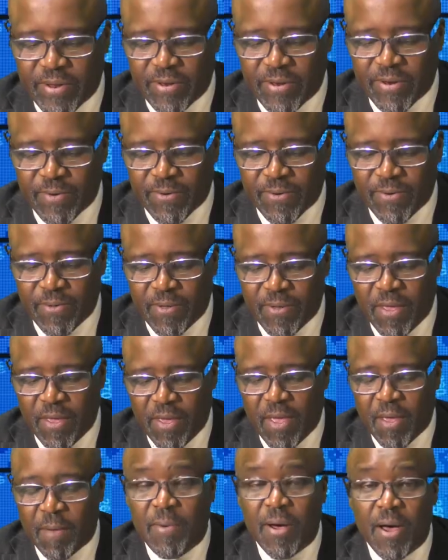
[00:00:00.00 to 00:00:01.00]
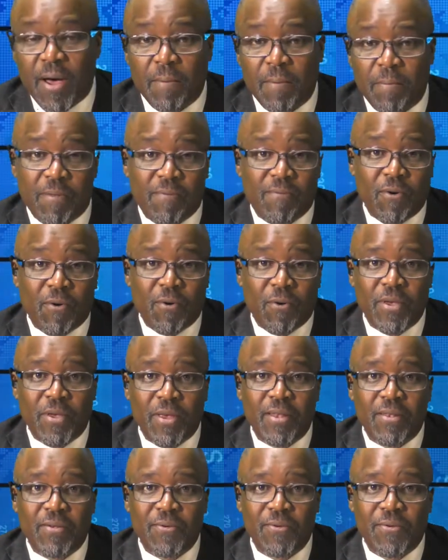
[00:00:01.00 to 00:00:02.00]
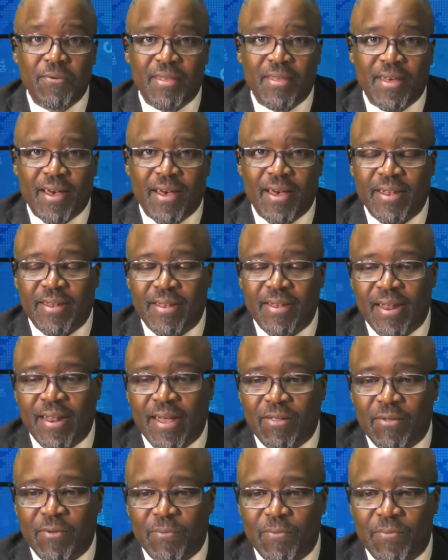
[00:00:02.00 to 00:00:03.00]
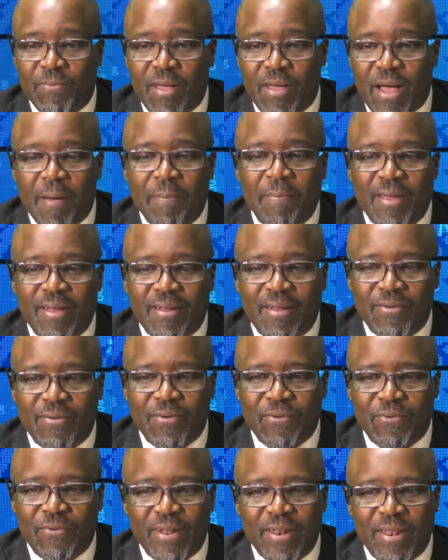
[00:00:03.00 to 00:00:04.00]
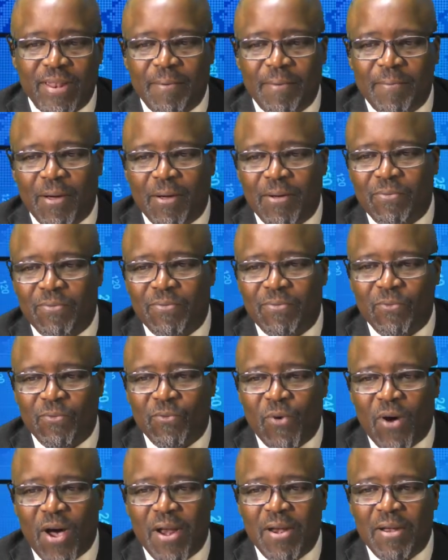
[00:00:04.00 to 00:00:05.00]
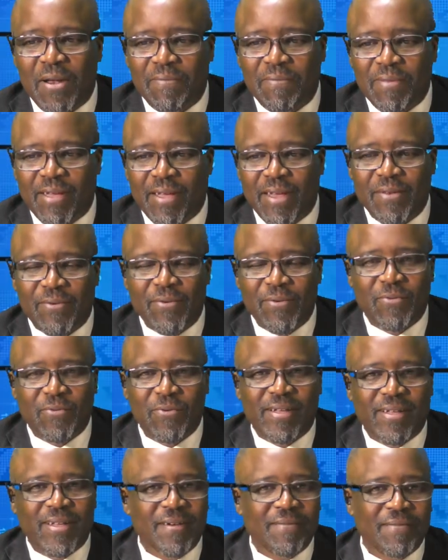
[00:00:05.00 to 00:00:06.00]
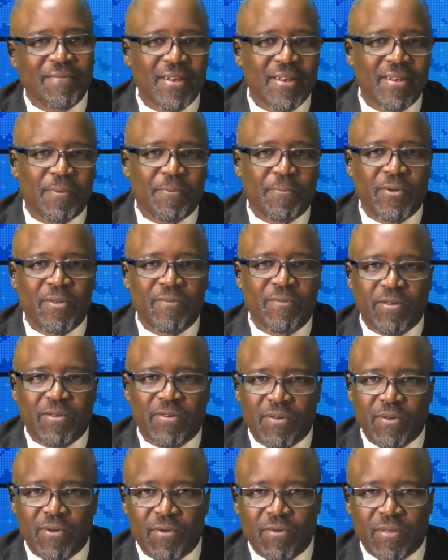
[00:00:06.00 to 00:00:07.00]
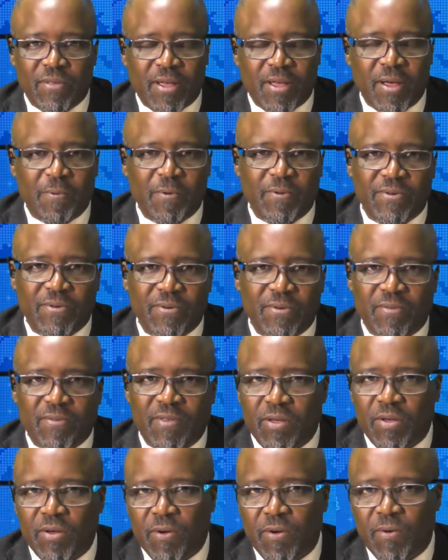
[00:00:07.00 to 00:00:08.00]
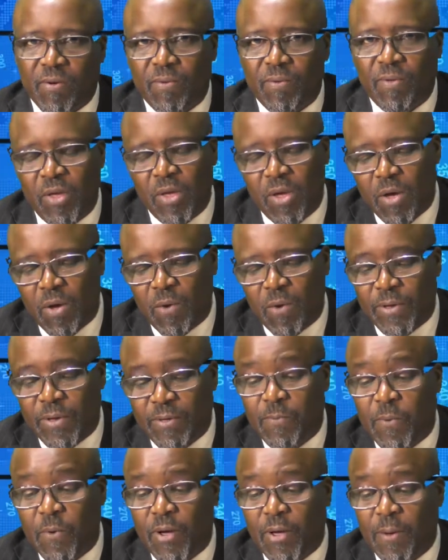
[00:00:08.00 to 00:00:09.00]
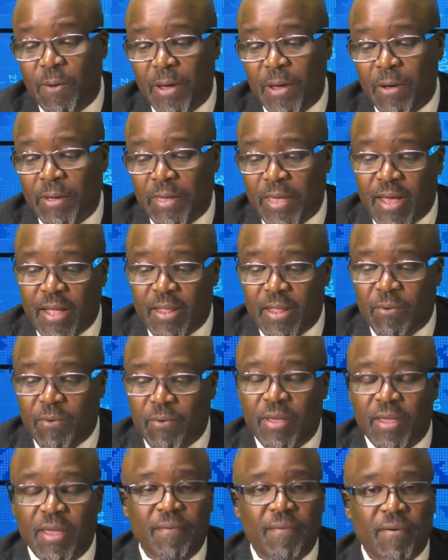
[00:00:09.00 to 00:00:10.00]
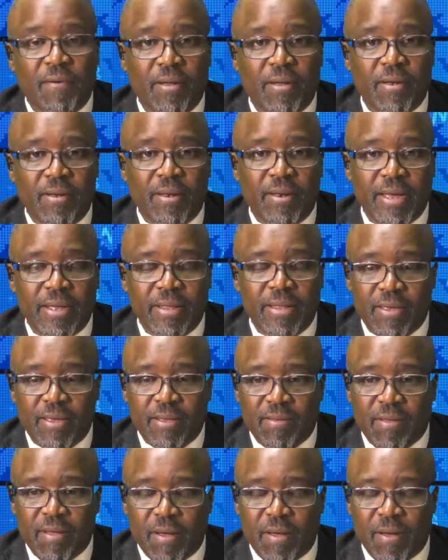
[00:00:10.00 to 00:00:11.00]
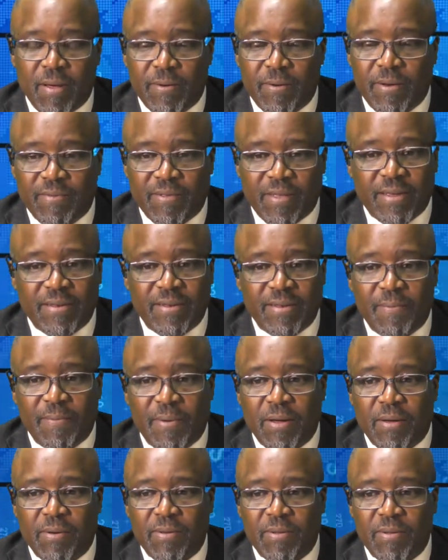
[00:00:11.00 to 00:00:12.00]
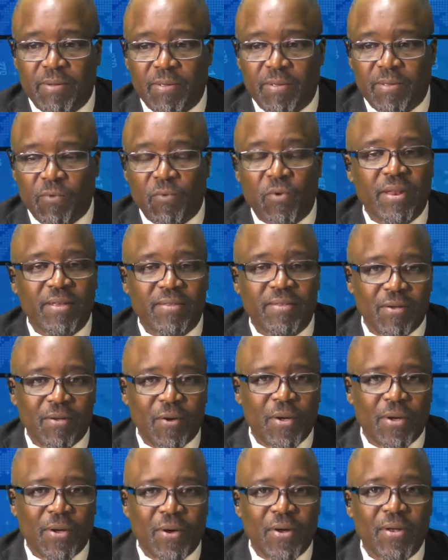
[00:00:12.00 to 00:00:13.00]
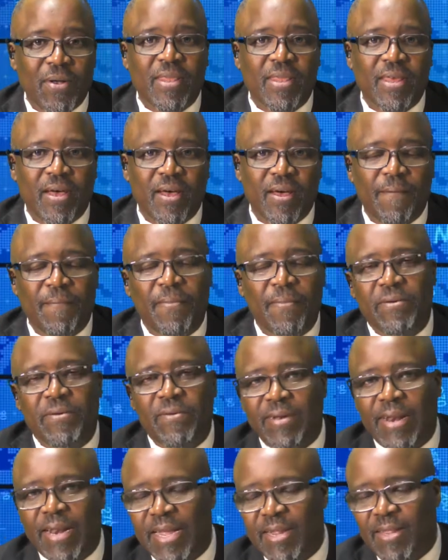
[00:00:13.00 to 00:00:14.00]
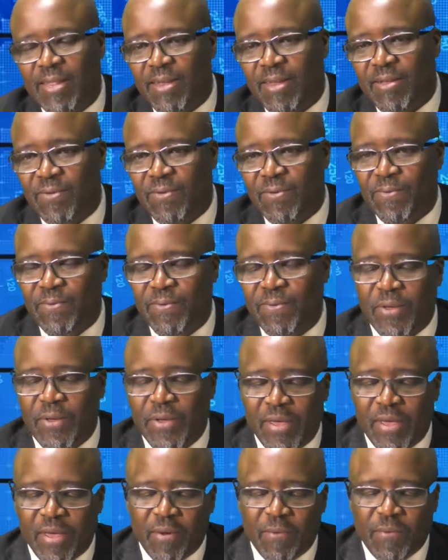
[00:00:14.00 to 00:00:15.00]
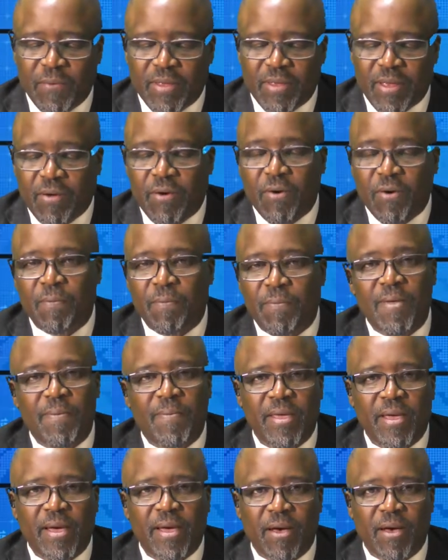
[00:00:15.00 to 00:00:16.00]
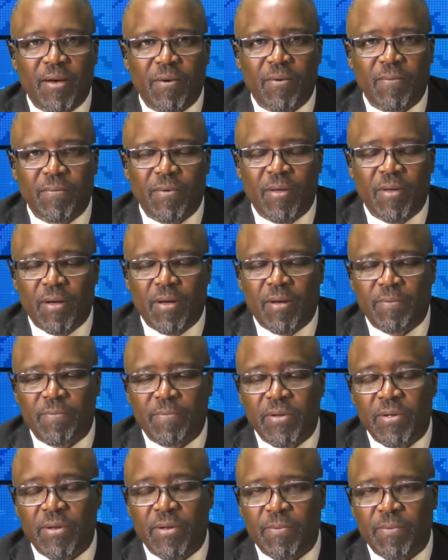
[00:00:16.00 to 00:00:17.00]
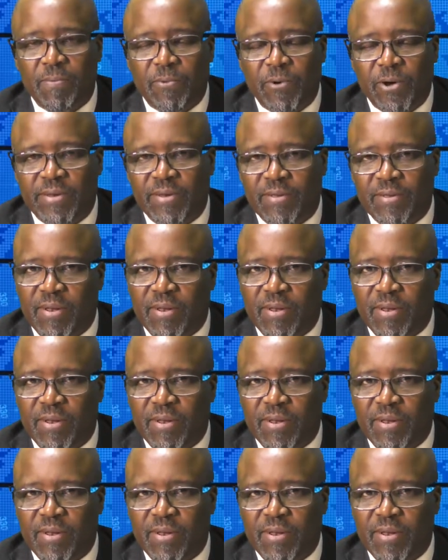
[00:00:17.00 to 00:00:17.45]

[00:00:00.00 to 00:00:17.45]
do. But before we do that, I'd like to update you really about one of the countries we covered in the previous shows. A couple of shows ago, we spoke about Kenya. We gave a lengthy discussion about what is going on there related to what they call BBI, or Building Bridges